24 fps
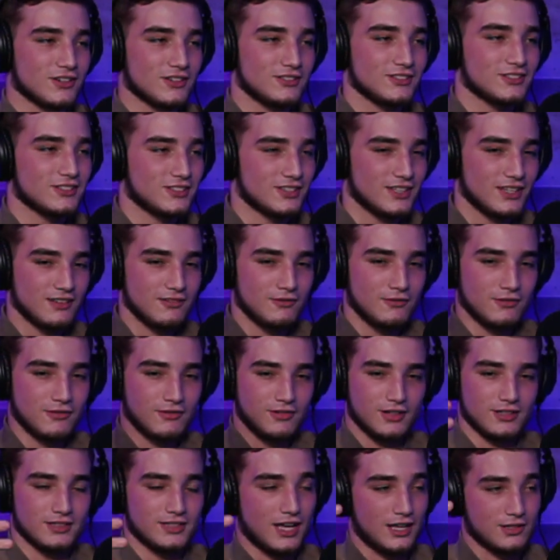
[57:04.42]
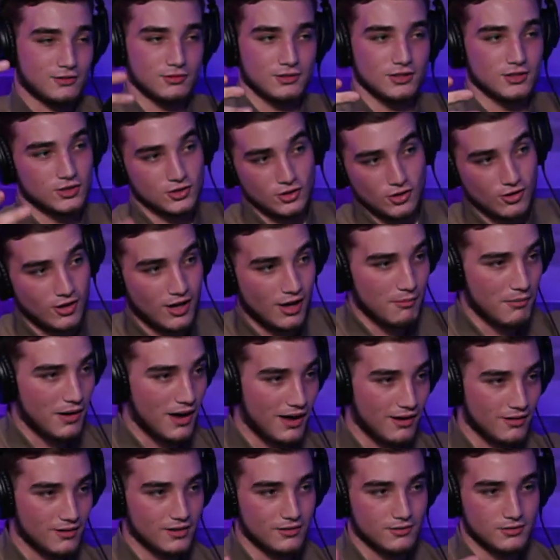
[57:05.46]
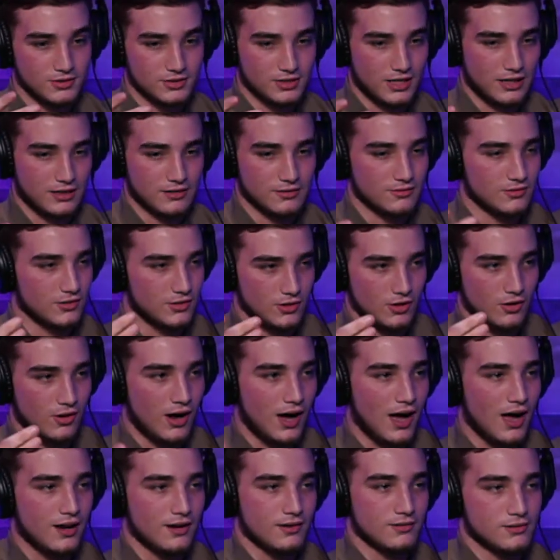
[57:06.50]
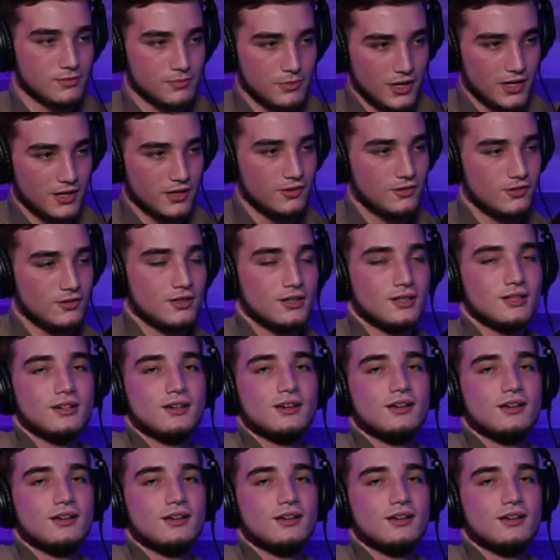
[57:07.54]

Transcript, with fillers: Jokers because that's when the show came out. It was like you know hot. It was brand new.